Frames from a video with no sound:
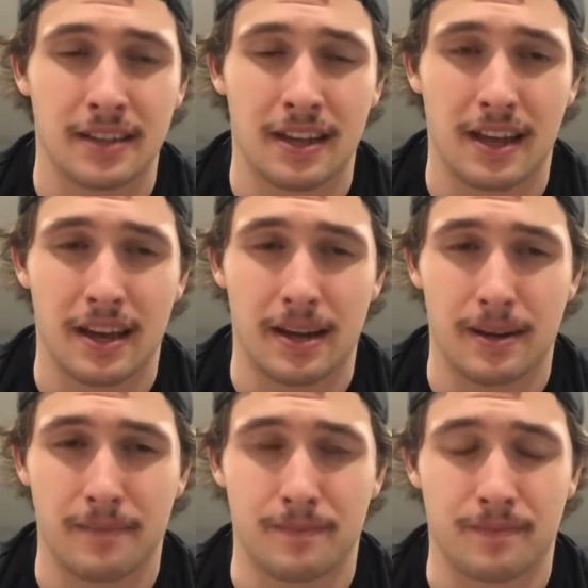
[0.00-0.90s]

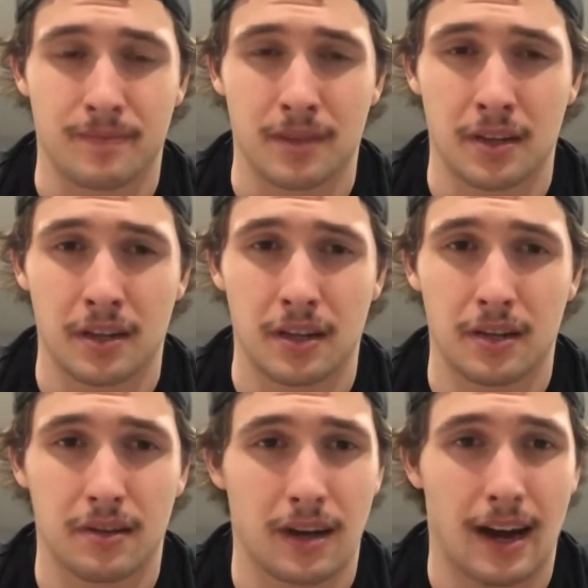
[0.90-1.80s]
And
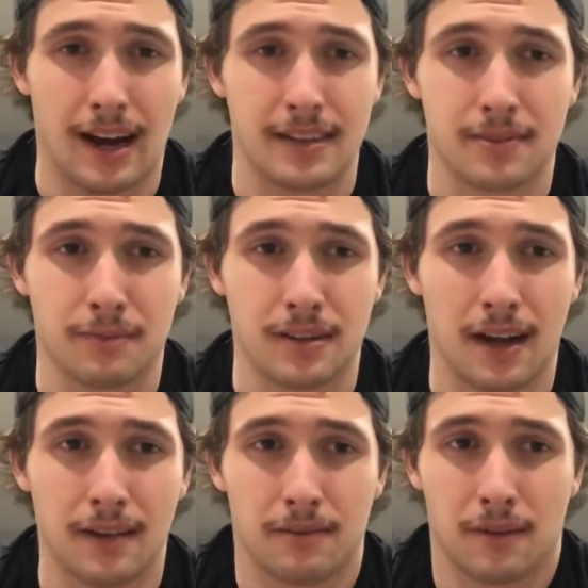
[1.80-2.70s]

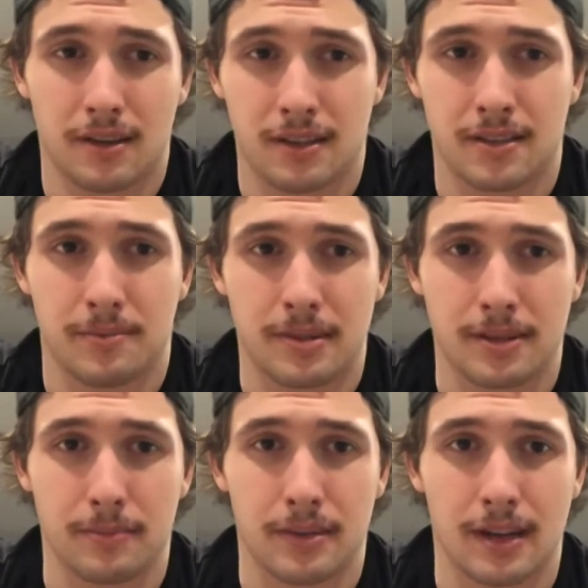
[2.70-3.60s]
I want this to be
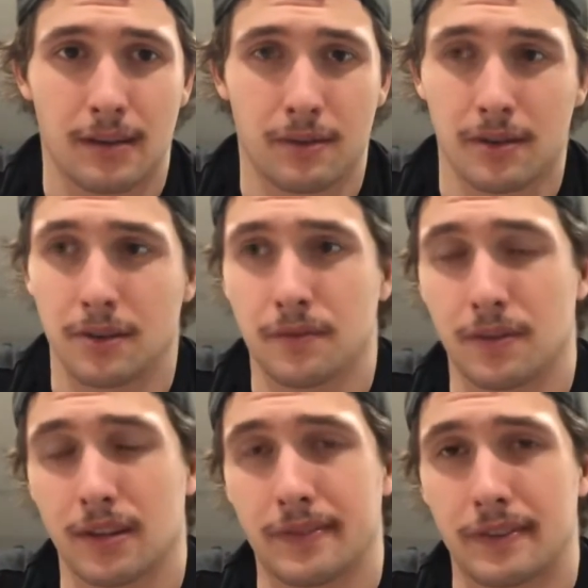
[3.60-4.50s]
something that I want to do for a
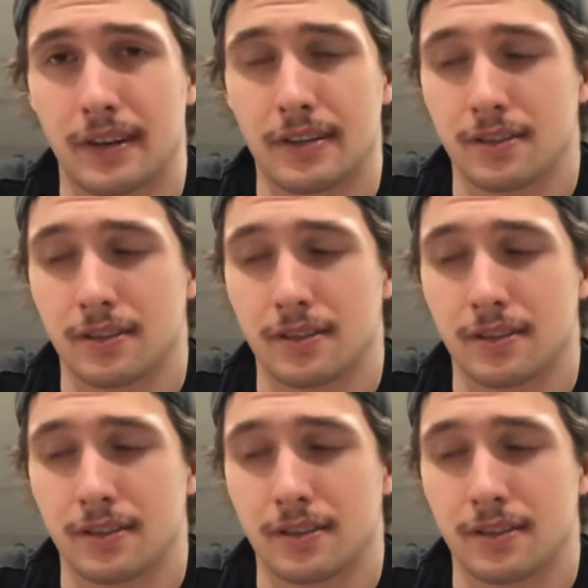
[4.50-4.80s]
living, right?